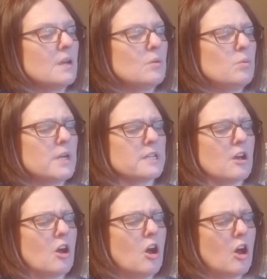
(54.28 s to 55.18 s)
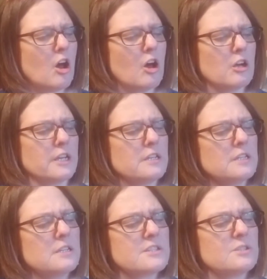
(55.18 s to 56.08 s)
What a hog,
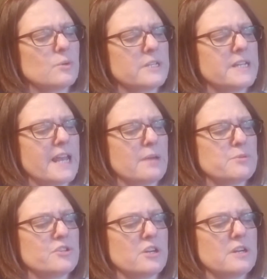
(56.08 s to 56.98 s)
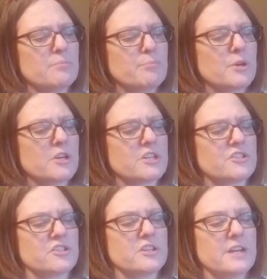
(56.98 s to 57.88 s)
snorted Hampshire,
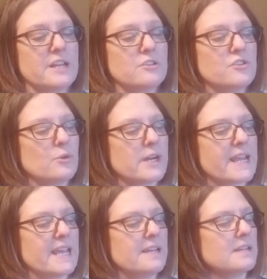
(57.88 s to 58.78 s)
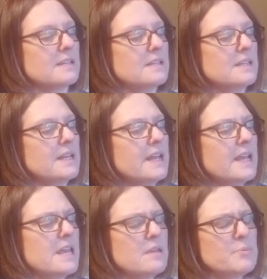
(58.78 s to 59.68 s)
Berkshire, and Yorkie.
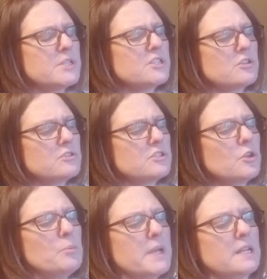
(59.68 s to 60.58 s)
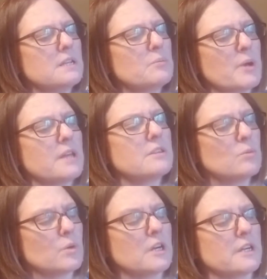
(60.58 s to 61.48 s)
He bestows new meaning upon the
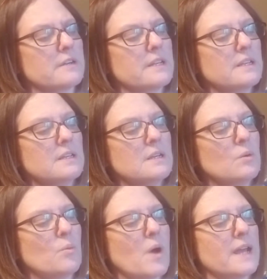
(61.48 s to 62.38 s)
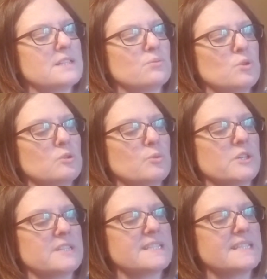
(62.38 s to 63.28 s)
word, wise
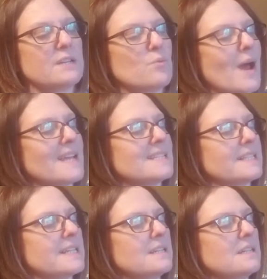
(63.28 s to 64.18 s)
Woolworth said wisely.